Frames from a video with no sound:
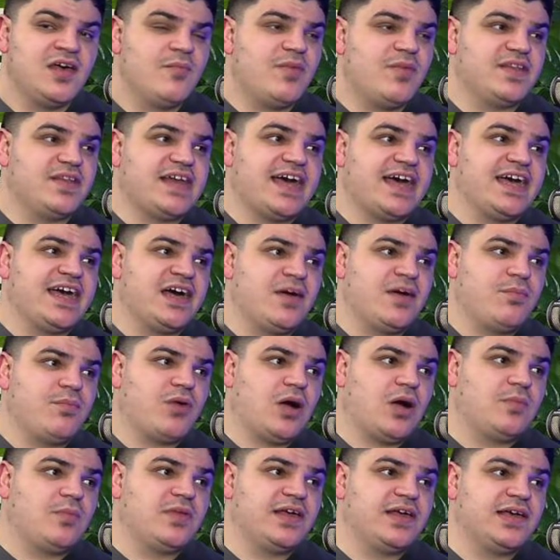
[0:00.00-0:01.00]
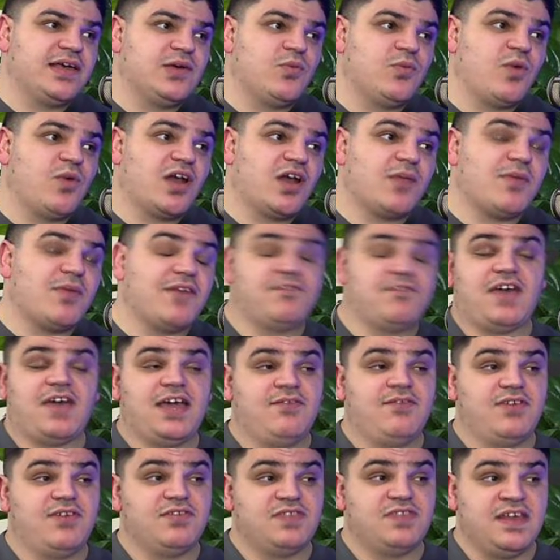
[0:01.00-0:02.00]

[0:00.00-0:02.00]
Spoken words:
but they are probably one of my favorite